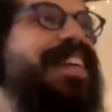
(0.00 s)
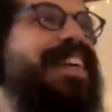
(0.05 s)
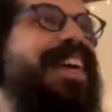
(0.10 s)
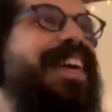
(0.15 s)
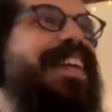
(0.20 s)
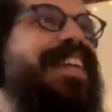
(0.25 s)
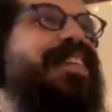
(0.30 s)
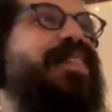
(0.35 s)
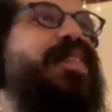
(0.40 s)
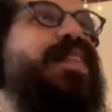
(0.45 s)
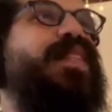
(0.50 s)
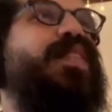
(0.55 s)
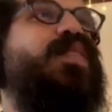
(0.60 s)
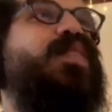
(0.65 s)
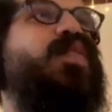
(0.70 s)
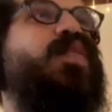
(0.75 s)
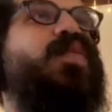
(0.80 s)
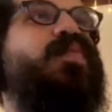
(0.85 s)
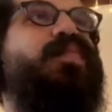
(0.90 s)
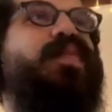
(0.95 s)
it was
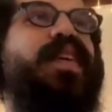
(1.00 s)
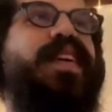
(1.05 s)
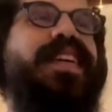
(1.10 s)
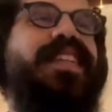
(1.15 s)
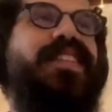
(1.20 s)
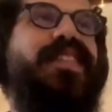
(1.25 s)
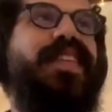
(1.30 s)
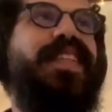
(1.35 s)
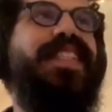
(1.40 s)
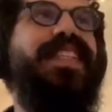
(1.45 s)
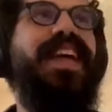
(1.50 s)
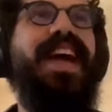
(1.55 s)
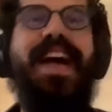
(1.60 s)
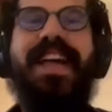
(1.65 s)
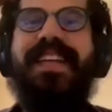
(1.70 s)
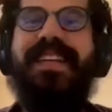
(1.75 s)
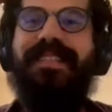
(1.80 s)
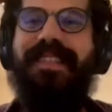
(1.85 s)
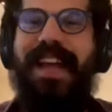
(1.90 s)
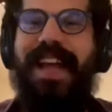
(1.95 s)
super interesting i
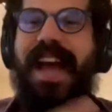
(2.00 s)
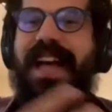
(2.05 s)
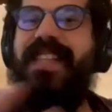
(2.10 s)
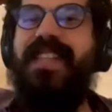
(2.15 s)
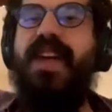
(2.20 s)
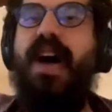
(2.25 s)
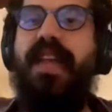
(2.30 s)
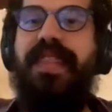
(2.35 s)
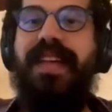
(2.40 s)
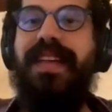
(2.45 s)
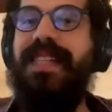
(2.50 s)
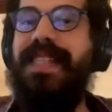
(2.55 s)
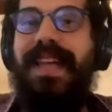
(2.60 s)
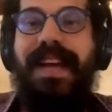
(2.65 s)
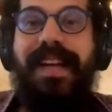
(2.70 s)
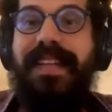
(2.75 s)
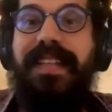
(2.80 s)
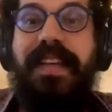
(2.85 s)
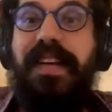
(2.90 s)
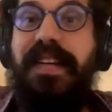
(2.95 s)
like i saw things that i
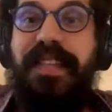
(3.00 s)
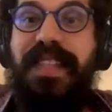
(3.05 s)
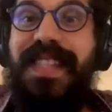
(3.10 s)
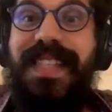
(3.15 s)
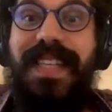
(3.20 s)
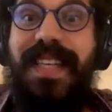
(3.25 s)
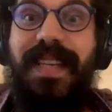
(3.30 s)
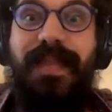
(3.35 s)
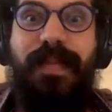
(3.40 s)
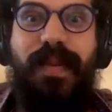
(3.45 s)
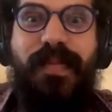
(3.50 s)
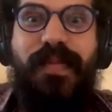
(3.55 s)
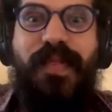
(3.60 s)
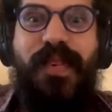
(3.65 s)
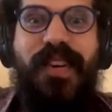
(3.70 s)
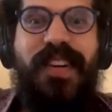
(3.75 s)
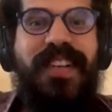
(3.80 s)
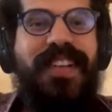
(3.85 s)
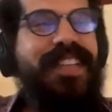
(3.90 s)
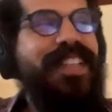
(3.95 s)
didn't see
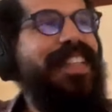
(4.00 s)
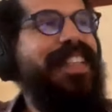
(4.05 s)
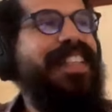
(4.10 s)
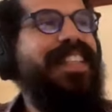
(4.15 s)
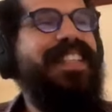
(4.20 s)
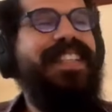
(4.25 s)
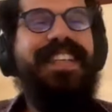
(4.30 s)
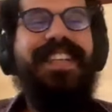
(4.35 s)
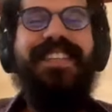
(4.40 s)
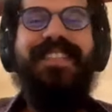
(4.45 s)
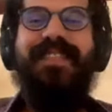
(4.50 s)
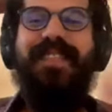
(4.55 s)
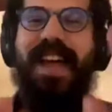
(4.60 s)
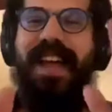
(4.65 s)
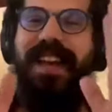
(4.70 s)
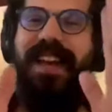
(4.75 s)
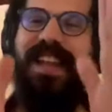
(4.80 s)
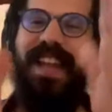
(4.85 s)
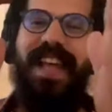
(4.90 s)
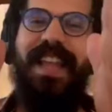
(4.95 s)
before it's, yeah
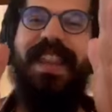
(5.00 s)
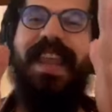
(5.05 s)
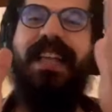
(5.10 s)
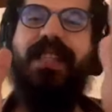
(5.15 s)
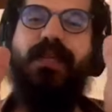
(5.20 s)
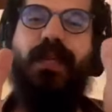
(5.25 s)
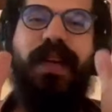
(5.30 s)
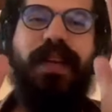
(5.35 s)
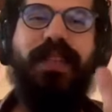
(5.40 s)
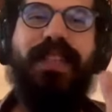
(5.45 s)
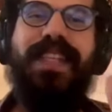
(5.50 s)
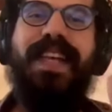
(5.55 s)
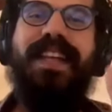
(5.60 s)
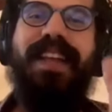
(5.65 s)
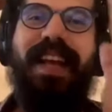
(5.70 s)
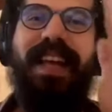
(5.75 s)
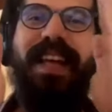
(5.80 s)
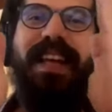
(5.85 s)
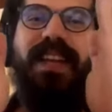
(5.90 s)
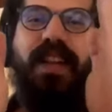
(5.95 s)
and like, that's what you said
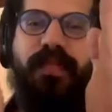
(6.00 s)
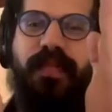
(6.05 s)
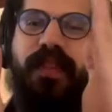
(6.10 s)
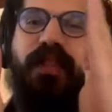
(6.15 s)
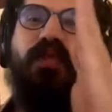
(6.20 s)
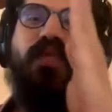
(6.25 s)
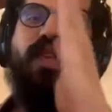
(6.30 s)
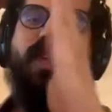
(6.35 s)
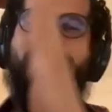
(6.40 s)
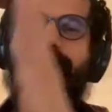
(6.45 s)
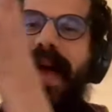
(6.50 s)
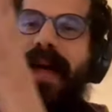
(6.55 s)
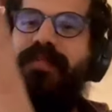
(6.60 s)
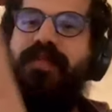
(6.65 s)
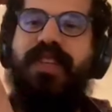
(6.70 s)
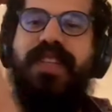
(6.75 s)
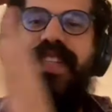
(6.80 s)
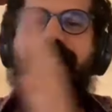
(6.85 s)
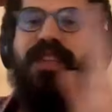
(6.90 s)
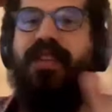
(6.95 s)
like individual map
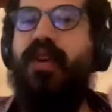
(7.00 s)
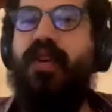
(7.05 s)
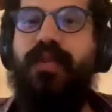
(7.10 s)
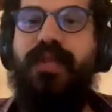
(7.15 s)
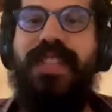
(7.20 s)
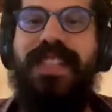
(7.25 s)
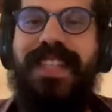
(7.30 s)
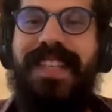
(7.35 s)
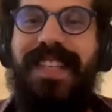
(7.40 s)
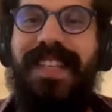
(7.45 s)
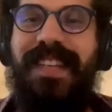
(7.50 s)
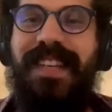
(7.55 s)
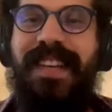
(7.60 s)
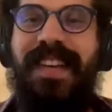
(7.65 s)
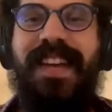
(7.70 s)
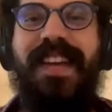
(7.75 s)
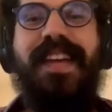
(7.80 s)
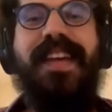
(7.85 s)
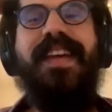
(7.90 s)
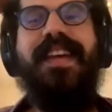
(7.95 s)
sheets you don't see
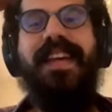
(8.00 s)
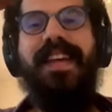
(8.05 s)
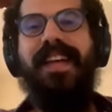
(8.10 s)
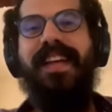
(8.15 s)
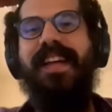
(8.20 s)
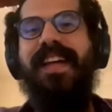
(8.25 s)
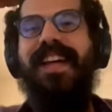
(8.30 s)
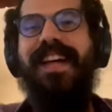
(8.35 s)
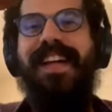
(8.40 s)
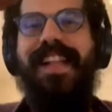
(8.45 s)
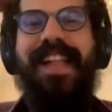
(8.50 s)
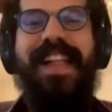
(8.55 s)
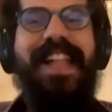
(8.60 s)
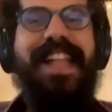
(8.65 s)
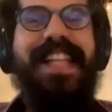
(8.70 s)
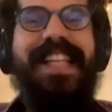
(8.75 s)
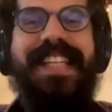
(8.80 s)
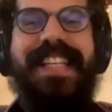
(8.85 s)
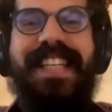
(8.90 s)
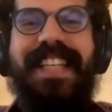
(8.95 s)
uh,
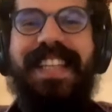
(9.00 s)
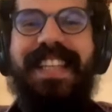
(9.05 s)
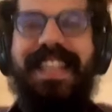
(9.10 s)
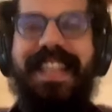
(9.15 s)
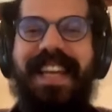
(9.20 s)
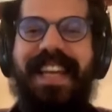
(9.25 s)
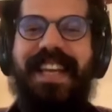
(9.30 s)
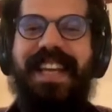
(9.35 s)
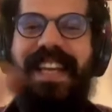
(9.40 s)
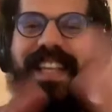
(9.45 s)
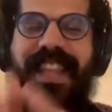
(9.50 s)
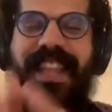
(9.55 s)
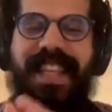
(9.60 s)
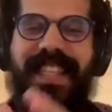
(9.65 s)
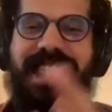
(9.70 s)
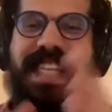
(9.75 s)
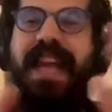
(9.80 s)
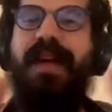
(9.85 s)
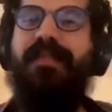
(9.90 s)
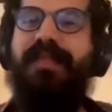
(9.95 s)
like the
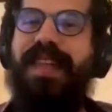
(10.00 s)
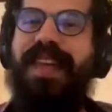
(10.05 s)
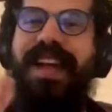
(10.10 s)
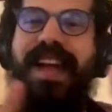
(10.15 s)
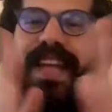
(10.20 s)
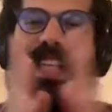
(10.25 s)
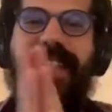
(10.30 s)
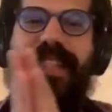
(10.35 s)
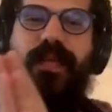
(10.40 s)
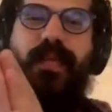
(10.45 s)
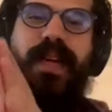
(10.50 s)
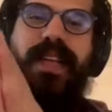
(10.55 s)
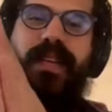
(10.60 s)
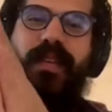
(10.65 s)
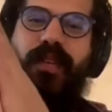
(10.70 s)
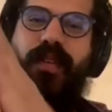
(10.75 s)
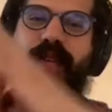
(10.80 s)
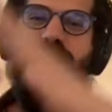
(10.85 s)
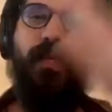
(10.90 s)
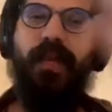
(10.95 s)
same thing as when you
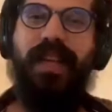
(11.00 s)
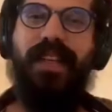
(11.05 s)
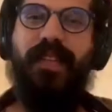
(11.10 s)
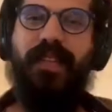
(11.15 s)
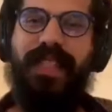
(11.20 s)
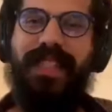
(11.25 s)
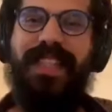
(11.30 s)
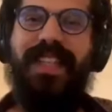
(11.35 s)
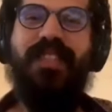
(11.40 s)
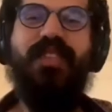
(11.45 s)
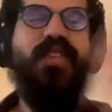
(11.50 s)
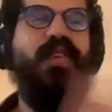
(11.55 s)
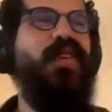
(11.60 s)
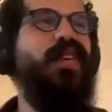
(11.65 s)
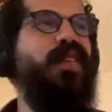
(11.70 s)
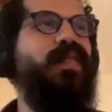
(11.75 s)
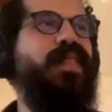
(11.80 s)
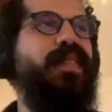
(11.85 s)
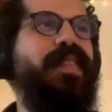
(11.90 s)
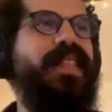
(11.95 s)
do when you stitch all
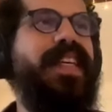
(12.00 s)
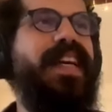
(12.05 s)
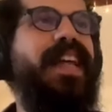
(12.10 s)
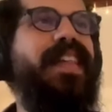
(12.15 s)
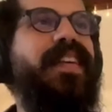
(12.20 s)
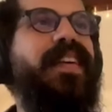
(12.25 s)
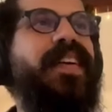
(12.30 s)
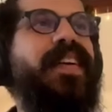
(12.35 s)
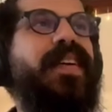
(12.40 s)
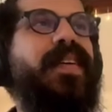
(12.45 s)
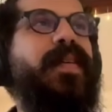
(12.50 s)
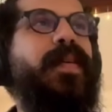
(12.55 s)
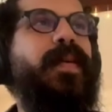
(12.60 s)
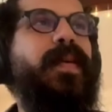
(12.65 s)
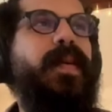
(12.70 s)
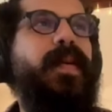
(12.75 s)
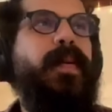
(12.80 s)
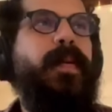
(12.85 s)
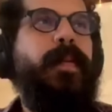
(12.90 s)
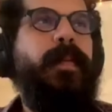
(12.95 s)
of them together yeah
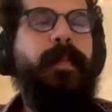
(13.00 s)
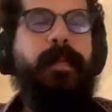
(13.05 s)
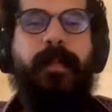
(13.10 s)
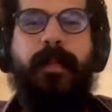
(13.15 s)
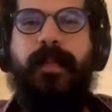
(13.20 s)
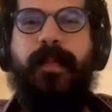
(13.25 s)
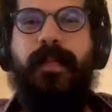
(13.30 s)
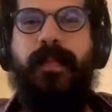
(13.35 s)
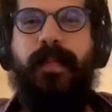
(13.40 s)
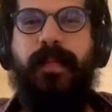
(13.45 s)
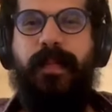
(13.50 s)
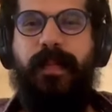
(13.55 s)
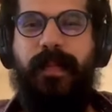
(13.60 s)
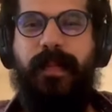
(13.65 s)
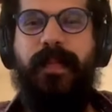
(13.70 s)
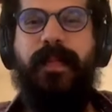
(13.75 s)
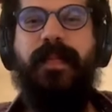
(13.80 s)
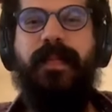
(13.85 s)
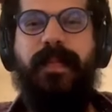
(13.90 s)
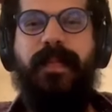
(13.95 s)
no, that's
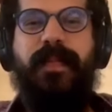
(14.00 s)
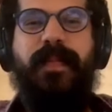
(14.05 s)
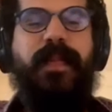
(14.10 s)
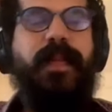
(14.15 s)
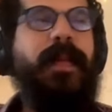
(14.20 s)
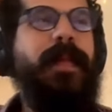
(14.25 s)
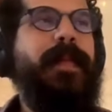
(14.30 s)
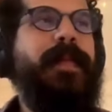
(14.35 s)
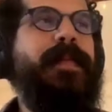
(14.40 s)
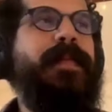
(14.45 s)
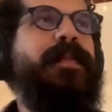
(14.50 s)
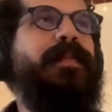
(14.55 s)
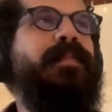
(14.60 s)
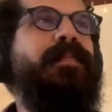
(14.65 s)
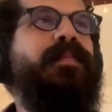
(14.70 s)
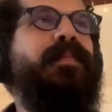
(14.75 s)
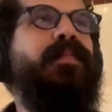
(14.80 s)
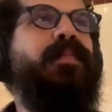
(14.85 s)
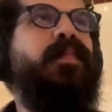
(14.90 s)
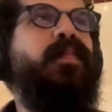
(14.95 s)
fantastic. And so the,
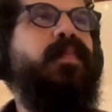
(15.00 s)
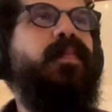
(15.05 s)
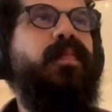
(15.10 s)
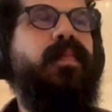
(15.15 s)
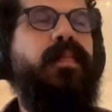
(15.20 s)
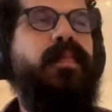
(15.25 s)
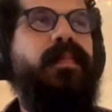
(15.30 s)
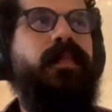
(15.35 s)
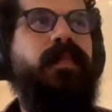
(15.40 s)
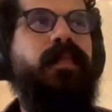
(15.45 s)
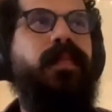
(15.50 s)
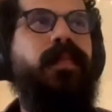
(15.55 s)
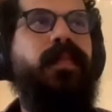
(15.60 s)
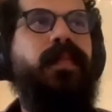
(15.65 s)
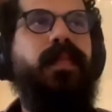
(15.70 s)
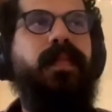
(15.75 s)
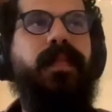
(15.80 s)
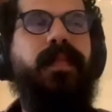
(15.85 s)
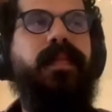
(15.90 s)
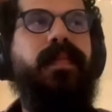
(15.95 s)
another piece that you
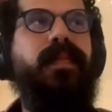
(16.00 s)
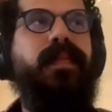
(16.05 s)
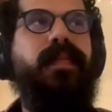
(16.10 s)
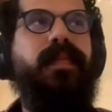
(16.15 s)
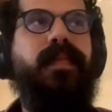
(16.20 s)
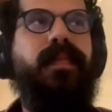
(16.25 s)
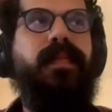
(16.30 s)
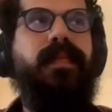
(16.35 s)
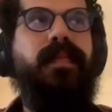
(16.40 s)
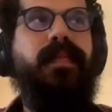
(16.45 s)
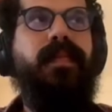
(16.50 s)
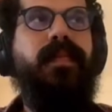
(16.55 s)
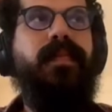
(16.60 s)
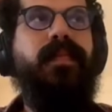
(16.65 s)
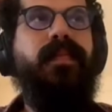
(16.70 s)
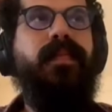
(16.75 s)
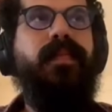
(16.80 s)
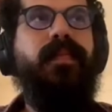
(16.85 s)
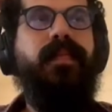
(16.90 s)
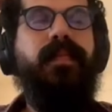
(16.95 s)
have in there that
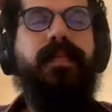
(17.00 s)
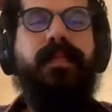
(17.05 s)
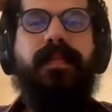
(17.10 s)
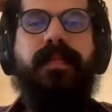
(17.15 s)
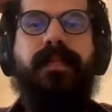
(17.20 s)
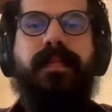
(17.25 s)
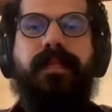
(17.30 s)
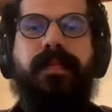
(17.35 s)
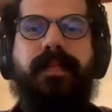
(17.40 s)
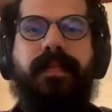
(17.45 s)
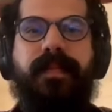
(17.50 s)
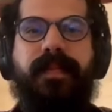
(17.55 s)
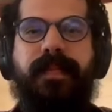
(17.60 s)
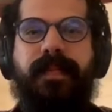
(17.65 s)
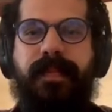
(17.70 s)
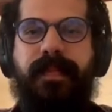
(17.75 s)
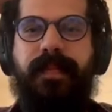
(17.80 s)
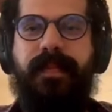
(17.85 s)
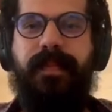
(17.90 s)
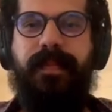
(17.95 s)
um,
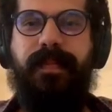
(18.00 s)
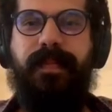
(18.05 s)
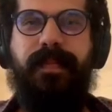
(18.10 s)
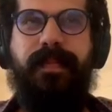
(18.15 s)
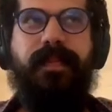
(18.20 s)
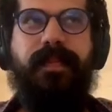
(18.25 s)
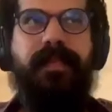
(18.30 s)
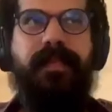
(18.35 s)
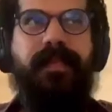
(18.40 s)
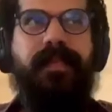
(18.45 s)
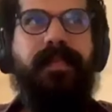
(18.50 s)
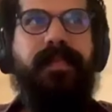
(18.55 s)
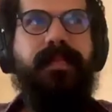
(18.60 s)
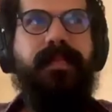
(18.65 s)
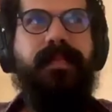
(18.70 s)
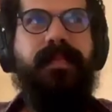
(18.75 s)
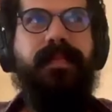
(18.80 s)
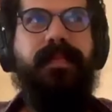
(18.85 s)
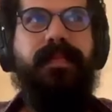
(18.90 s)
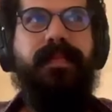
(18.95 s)
is really interesting
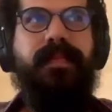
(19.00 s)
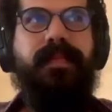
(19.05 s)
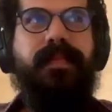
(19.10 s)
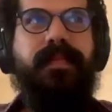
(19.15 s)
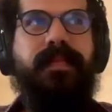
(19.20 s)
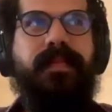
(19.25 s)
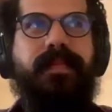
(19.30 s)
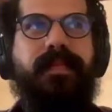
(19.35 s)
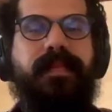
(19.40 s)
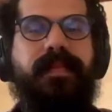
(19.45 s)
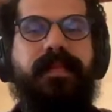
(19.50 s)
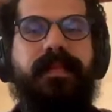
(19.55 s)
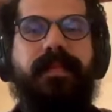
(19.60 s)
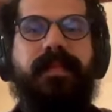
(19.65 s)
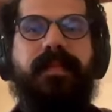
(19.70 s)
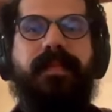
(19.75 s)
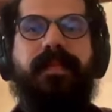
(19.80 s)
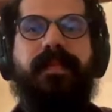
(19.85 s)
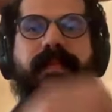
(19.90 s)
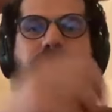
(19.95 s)
is this
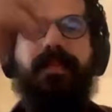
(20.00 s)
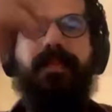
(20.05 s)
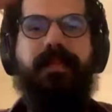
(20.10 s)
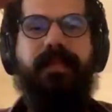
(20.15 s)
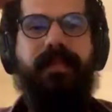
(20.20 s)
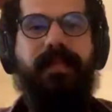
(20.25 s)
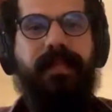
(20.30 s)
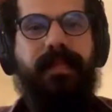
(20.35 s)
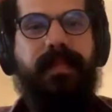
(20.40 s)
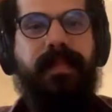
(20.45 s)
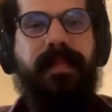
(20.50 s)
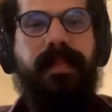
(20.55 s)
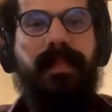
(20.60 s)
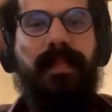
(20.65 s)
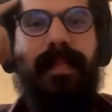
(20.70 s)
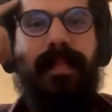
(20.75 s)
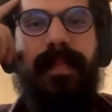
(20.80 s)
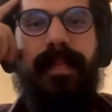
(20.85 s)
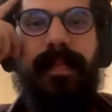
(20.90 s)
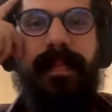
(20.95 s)
coding of
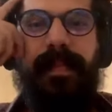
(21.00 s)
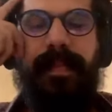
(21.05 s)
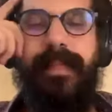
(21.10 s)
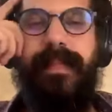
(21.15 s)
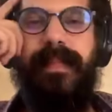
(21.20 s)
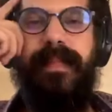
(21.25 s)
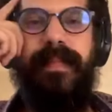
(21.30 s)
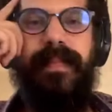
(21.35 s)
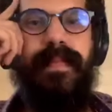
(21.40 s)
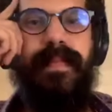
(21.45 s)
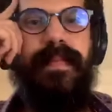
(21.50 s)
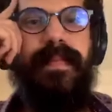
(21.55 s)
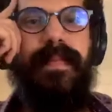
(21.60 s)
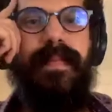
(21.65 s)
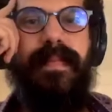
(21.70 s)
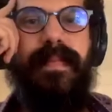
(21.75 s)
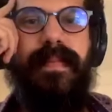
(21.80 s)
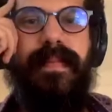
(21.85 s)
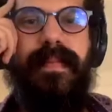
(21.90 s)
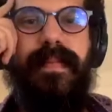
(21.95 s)
villages.
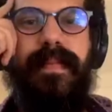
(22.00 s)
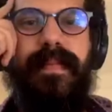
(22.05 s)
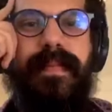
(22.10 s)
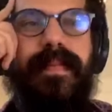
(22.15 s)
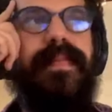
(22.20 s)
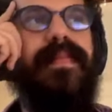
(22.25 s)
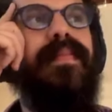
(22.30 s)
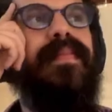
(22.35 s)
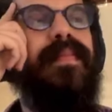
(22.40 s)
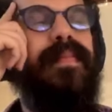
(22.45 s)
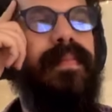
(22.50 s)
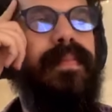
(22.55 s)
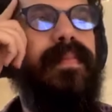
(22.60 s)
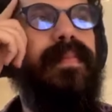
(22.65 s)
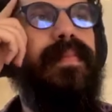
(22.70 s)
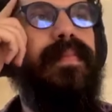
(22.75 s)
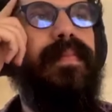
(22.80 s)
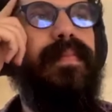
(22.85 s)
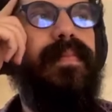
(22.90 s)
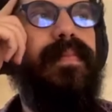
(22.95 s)
Uh, so
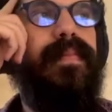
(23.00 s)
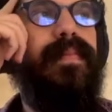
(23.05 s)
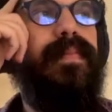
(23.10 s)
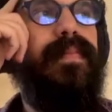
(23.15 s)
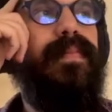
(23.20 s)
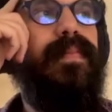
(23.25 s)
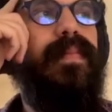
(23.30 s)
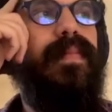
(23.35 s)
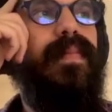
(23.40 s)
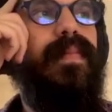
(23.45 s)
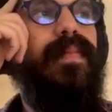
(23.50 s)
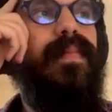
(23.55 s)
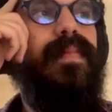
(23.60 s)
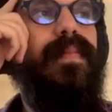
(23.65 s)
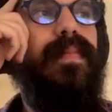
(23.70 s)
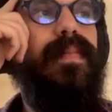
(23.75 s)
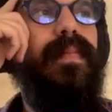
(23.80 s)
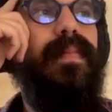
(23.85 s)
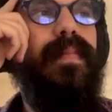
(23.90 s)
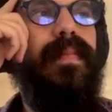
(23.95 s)
mm-hmm. uh, we
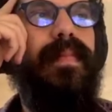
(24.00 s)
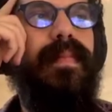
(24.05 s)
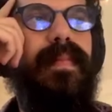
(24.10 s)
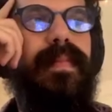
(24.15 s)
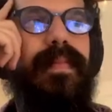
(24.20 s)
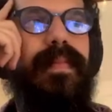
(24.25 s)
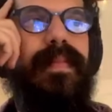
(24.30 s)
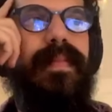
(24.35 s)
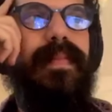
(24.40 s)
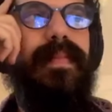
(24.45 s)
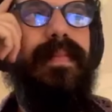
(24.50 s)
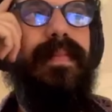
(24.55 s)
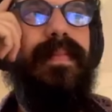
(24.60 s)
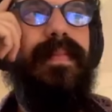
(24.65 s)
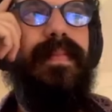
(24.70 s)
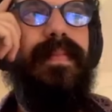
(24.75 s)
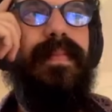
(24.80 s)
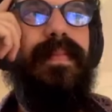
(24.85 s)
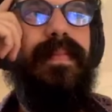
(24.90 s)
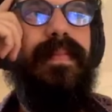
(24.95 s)
had in the in the